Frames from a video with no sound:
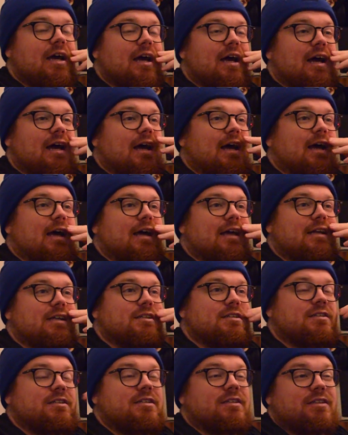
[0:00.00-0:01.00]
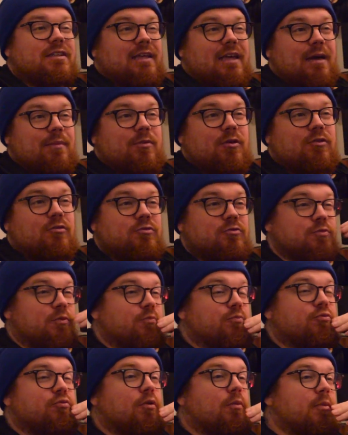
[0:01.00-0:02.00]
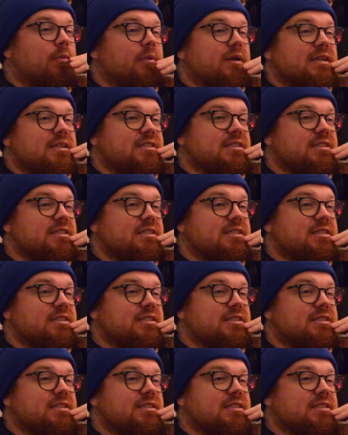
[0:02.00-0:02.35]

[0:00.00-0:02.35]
and the chemicals were probably